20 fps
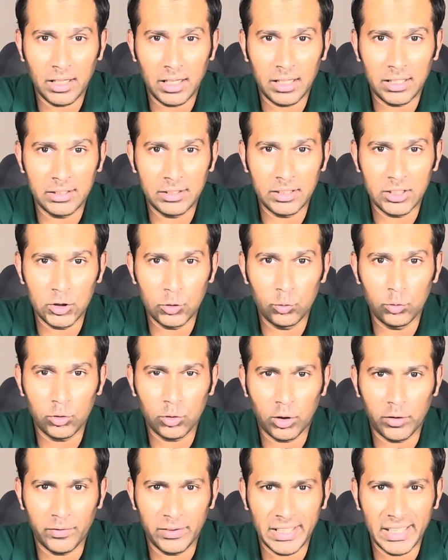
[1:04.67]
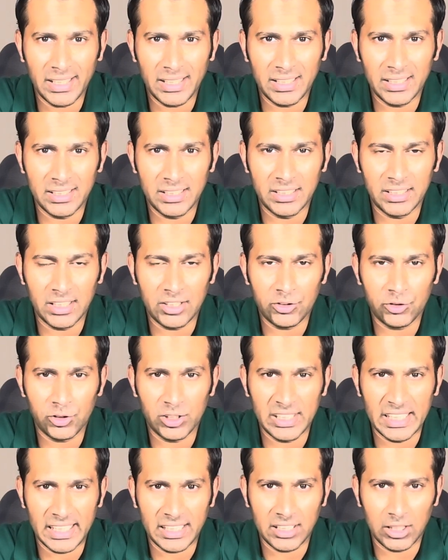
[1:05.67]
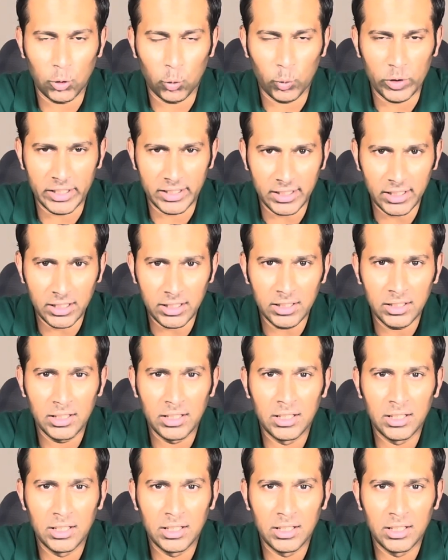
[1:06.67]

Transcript: and the use of tech in industrial activity.